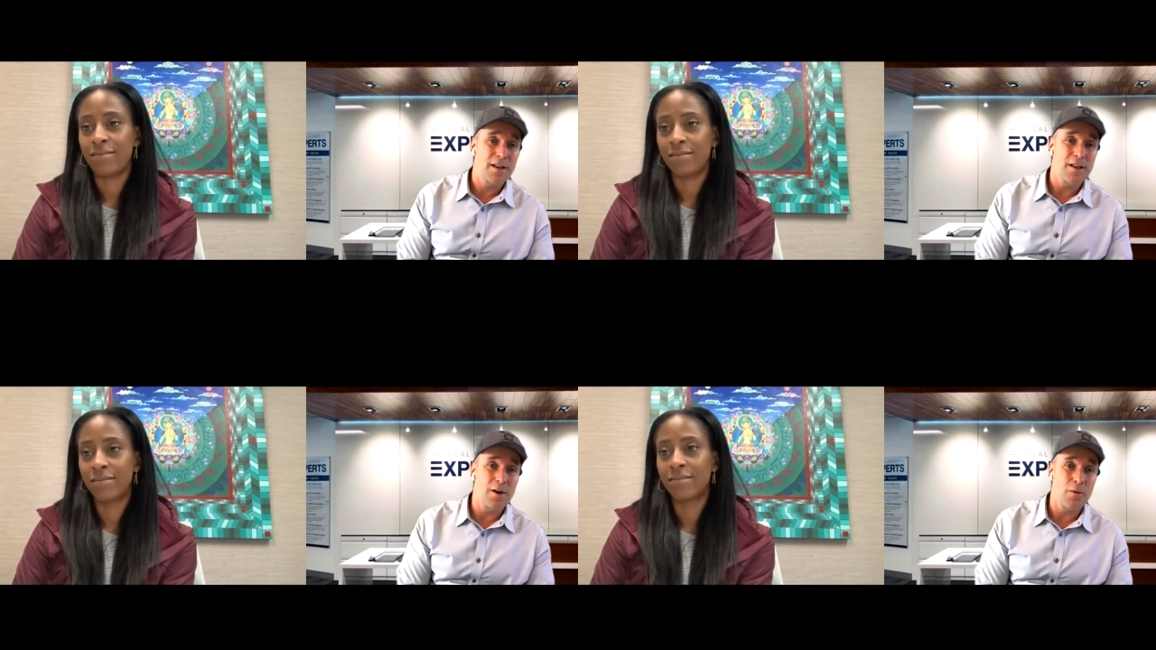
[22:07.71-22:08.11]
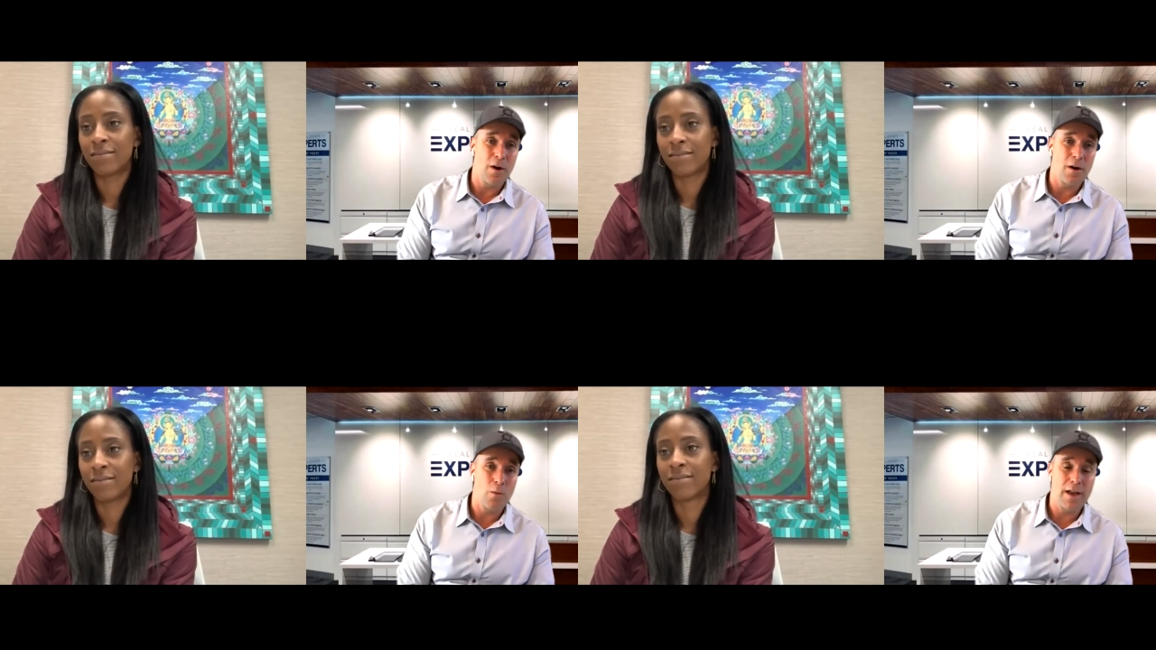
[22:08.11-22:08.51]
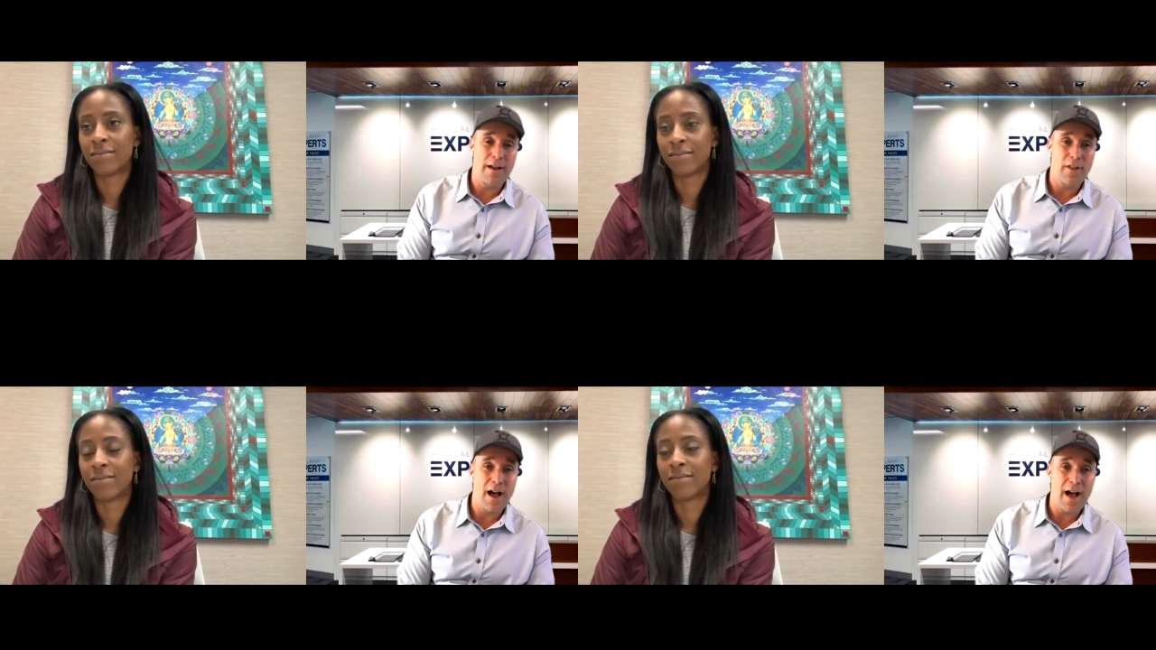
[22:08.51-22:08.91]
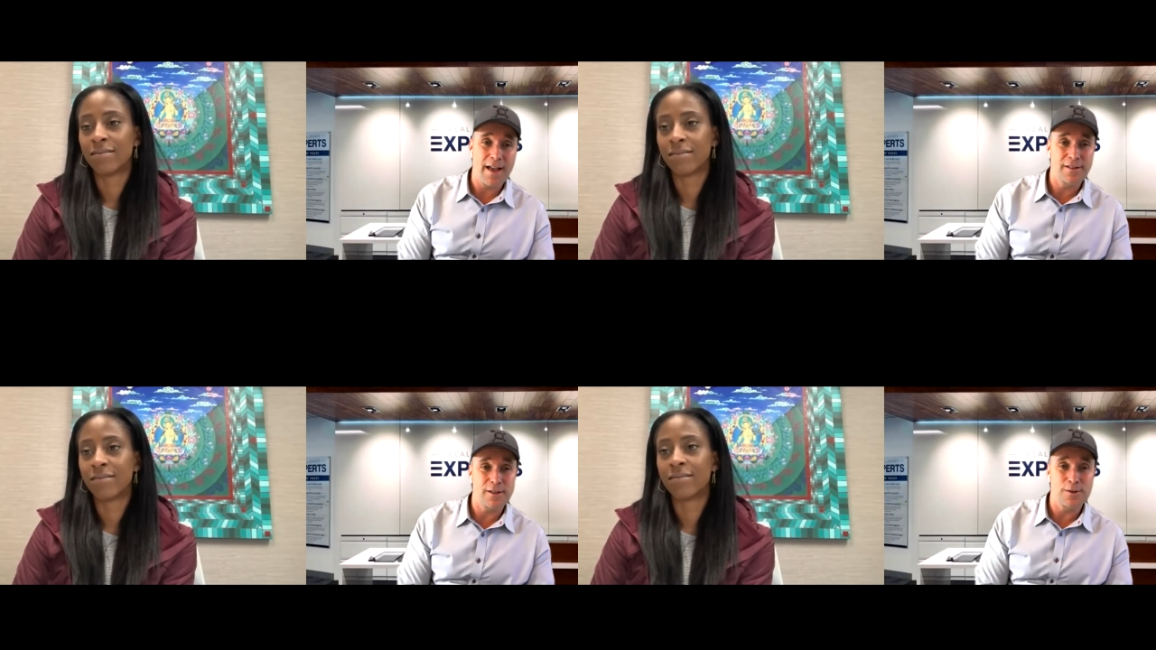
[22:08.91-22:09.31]
Speaker 1: you know, uh, we have the
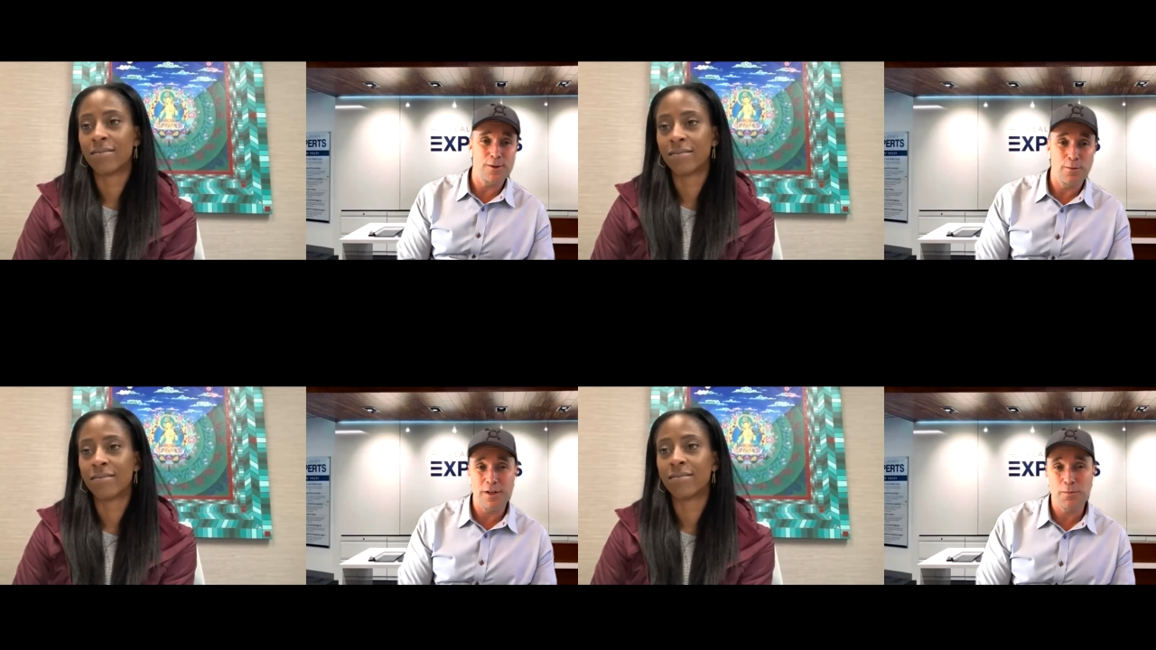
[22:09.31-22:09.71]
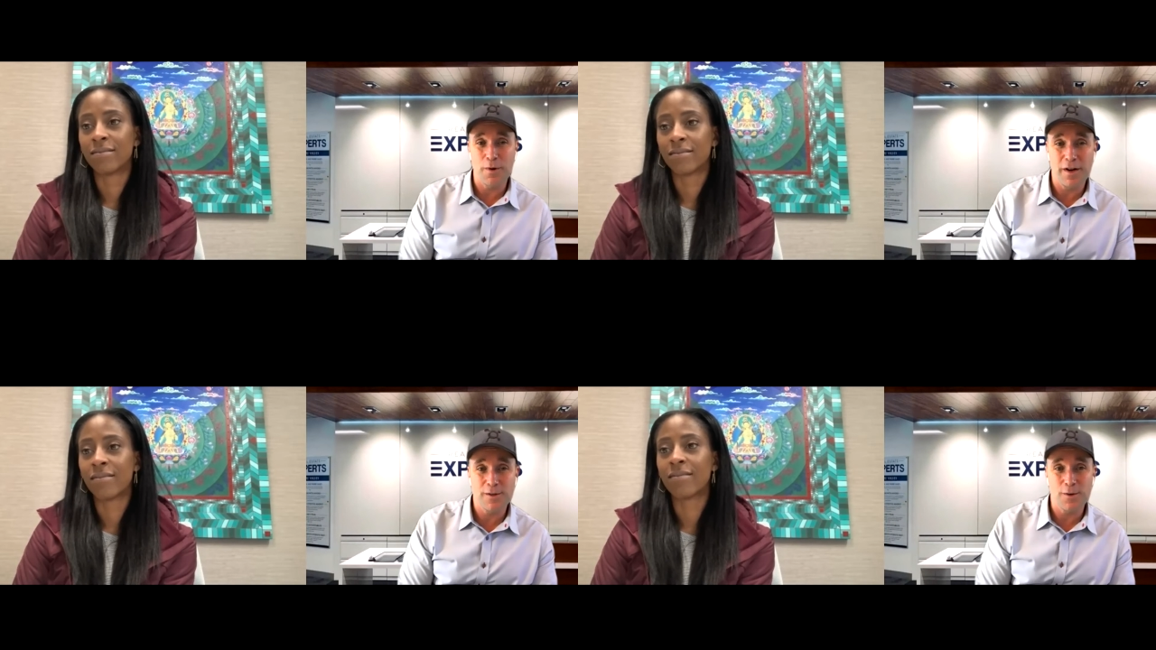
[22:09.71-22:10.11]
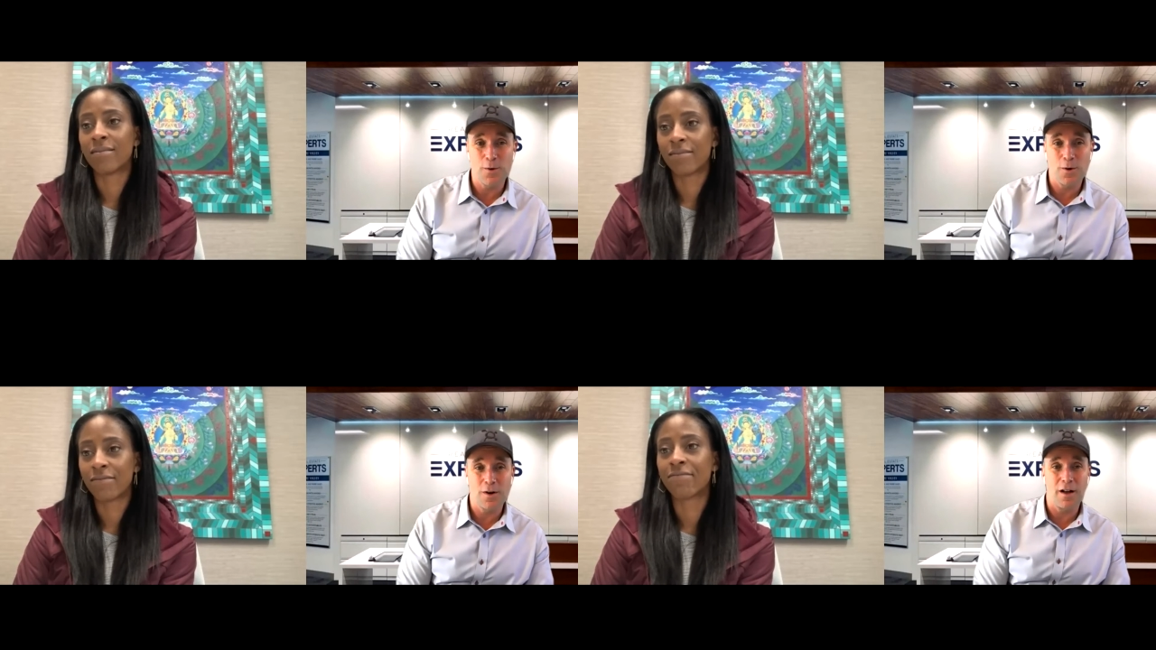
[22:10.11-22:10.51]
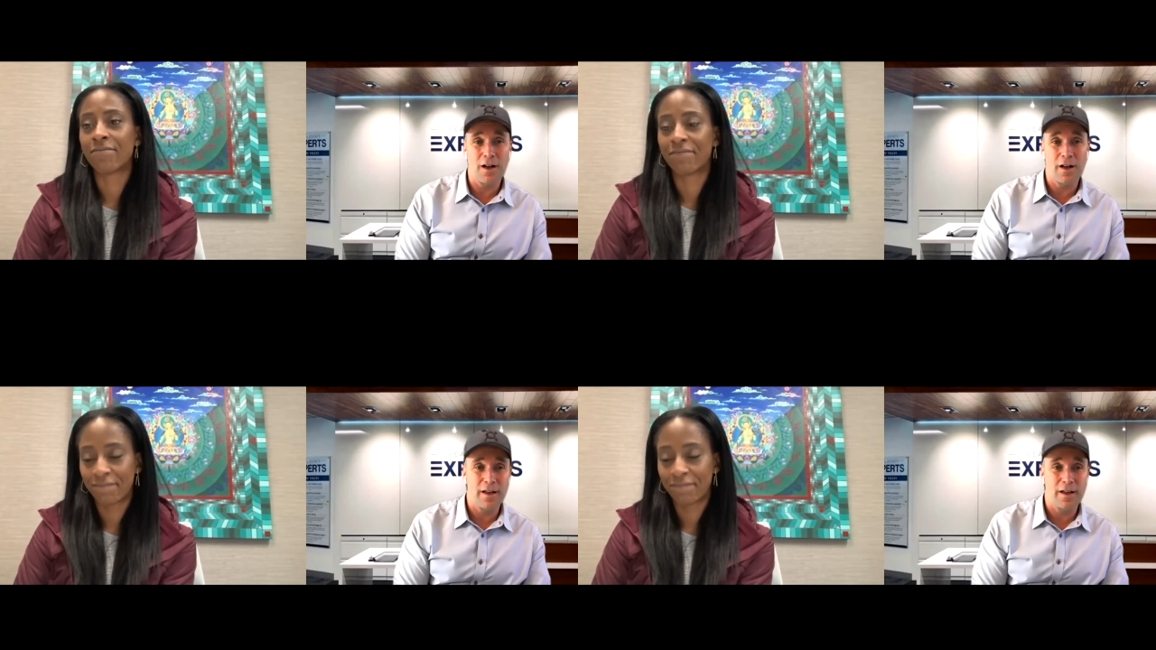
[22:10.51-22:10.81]
highest consumer experience score uh,